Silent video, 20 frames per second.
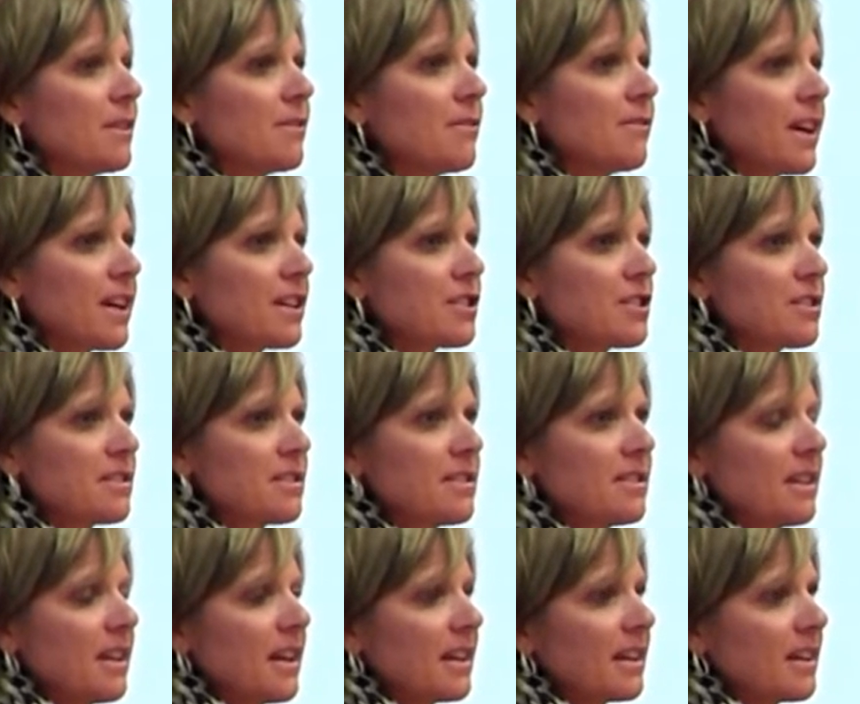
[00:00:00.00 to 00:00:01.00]
infections
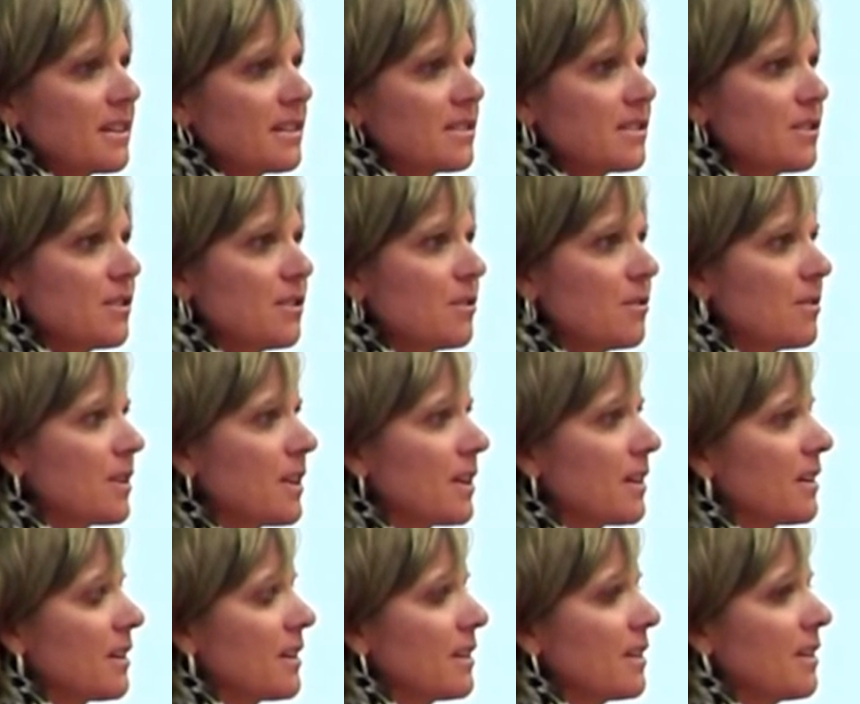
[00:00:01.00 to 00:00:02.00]
in the NICU
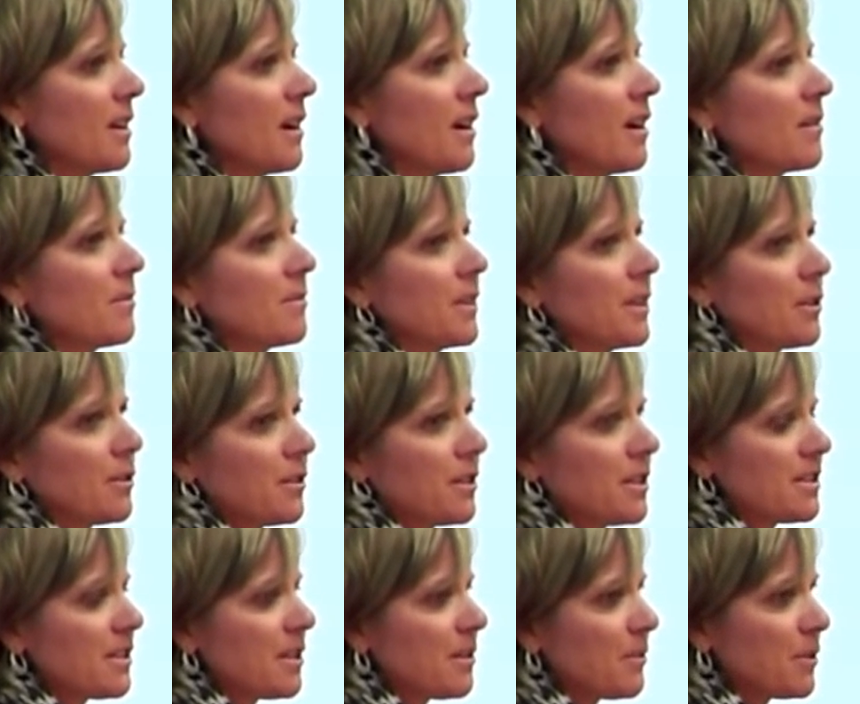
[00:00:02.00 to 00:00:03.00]
that can
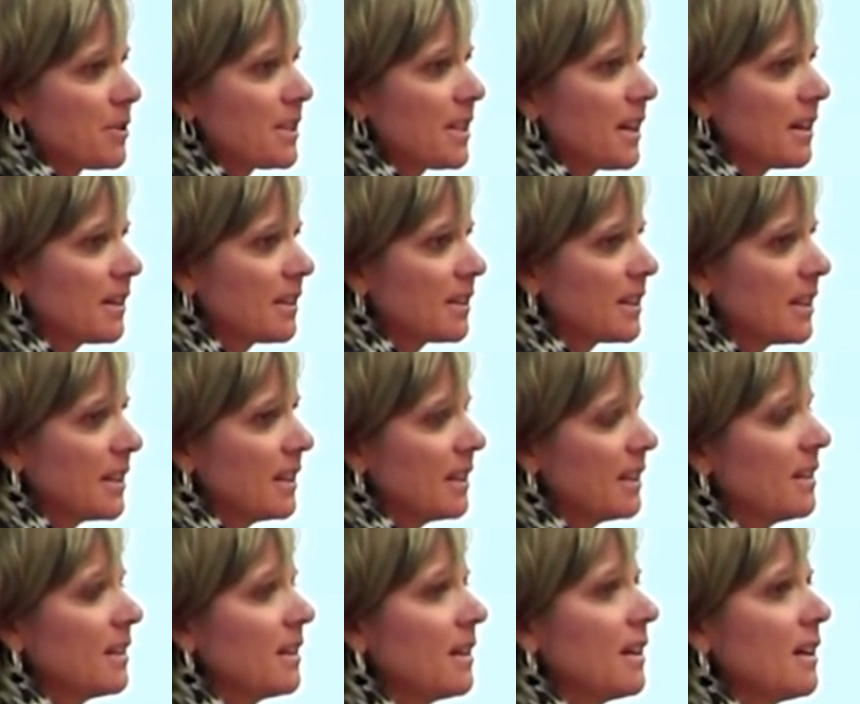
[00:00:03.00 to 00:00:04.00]
increase their
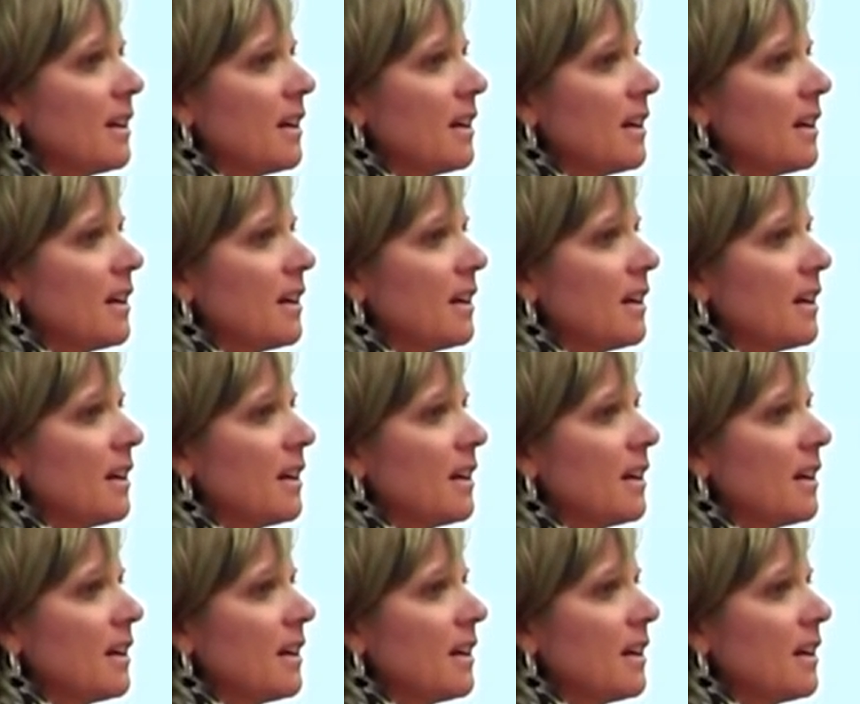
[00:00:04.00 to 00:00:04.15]
mortality,